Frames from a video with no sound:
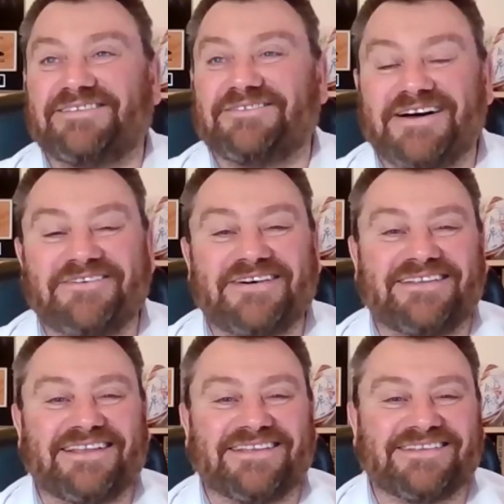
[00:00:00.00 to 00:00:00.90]

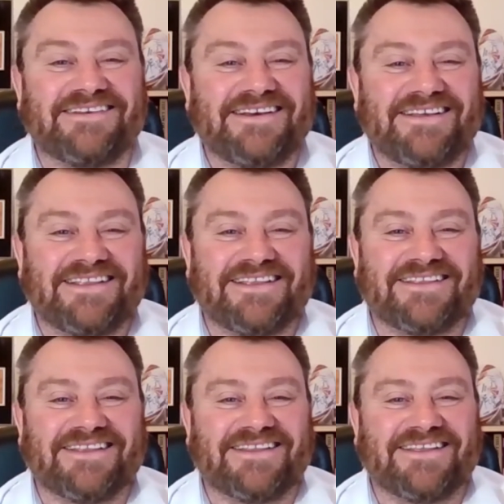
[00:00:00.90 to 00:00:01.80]
Well,
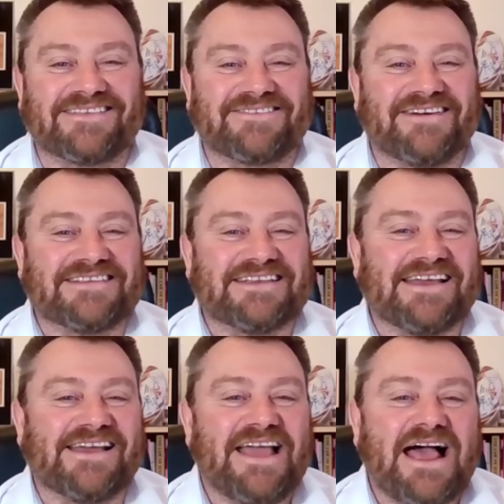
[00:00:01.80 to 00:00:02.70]
that's great to hear.